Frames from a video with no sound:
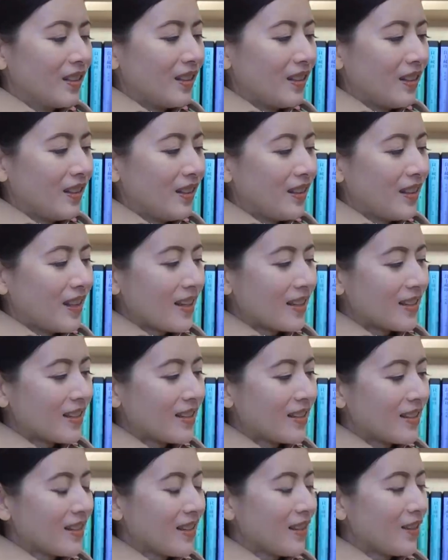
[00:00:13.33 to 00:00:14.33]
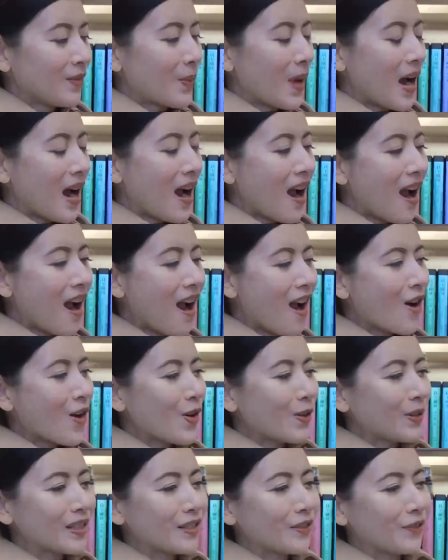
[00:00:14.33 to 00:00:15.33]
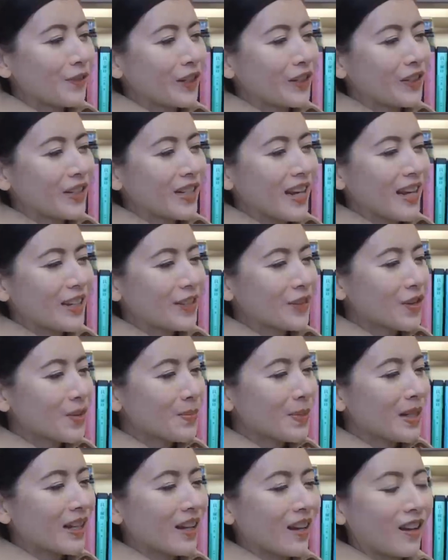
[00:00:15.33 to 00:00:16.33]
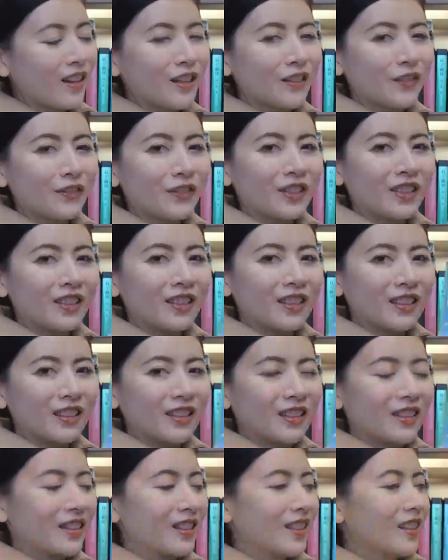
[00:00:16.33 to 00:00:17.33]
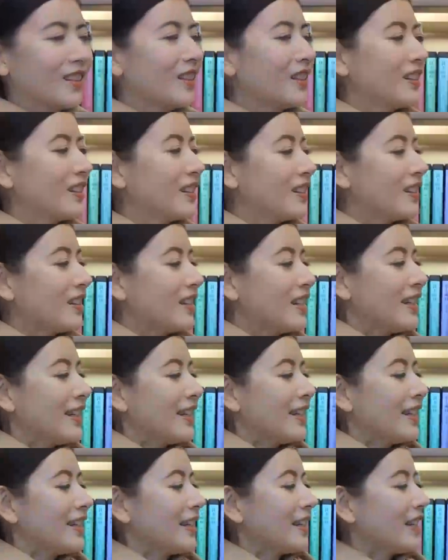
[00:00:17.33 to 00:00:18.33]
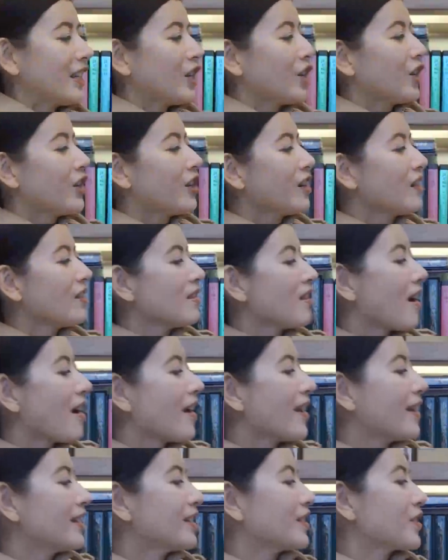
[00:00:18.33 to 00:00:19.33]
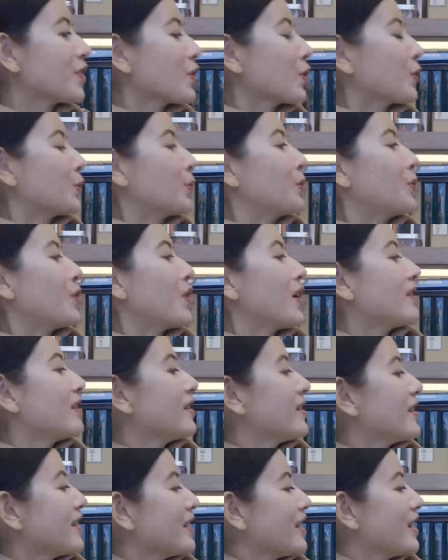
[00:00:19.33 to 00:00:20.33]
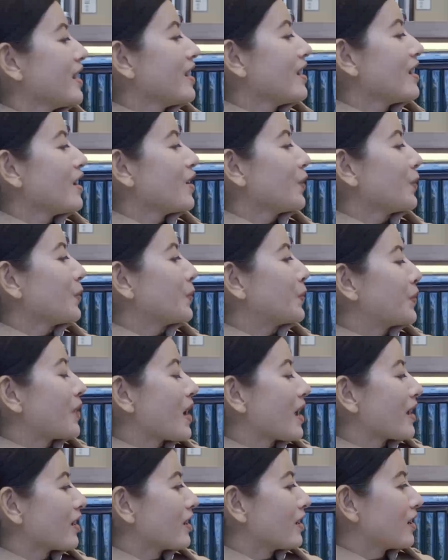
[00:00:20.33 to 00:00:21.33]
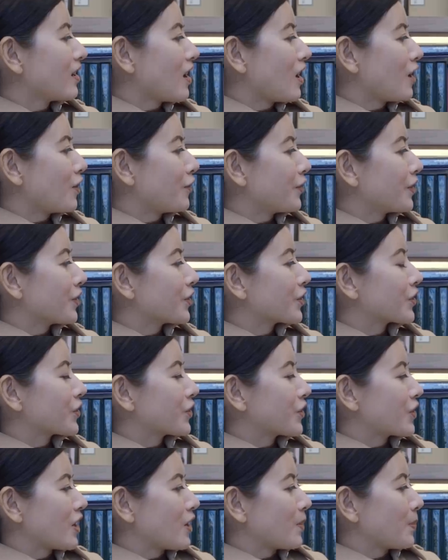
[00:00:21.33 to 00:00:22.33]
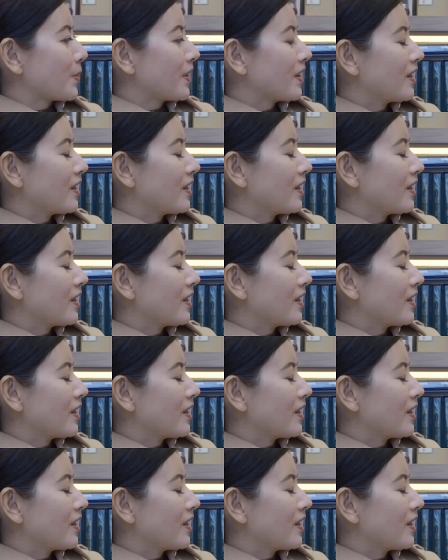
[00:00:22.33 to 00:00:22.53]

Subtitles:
Let's see. Wow, it's very extremely colourful. Here lies the rusty wreck of a ship,